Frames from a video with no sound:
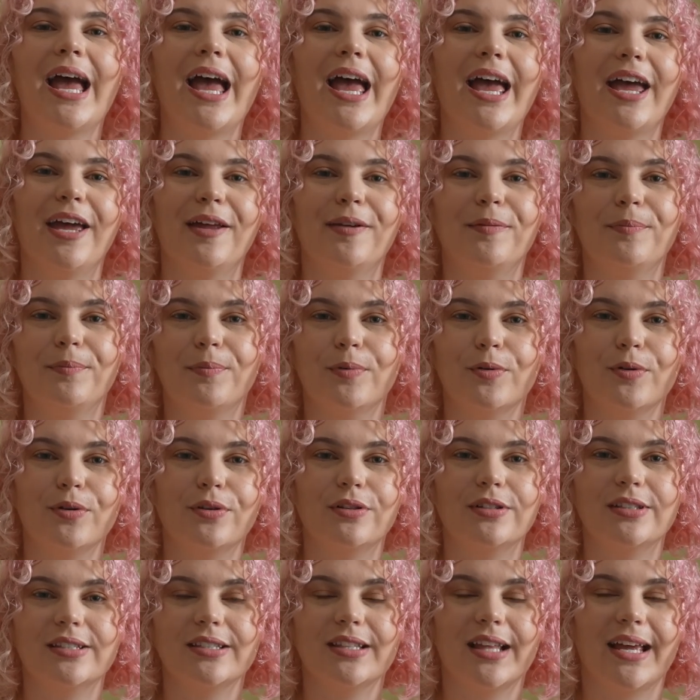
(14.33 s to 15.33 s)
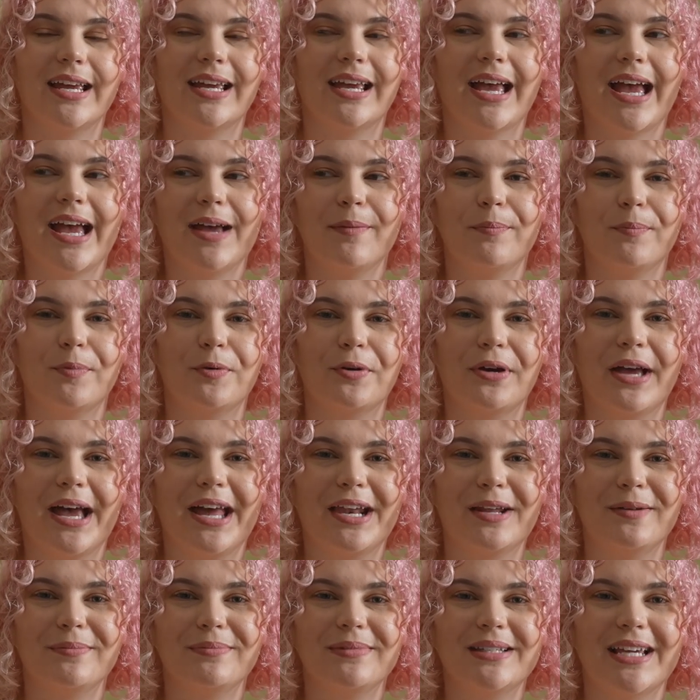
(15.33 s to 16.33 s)
and books, like book
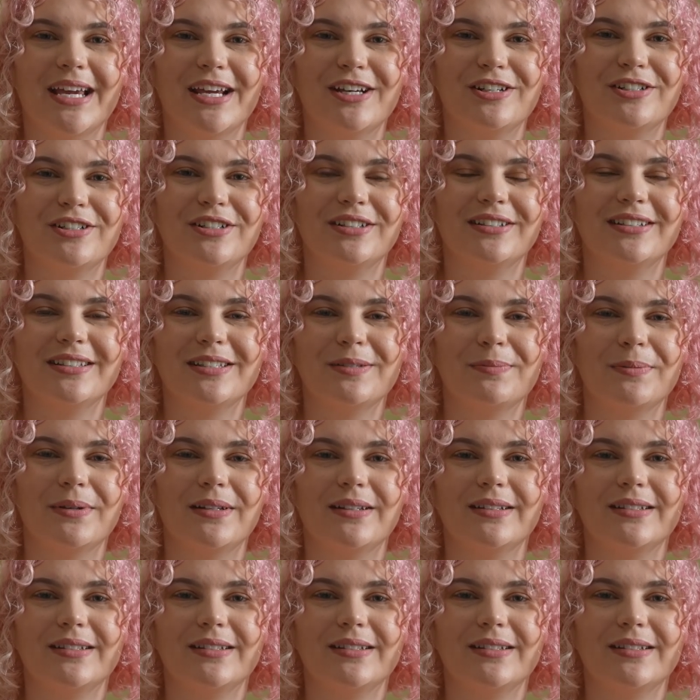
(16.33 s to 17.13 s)
adaptations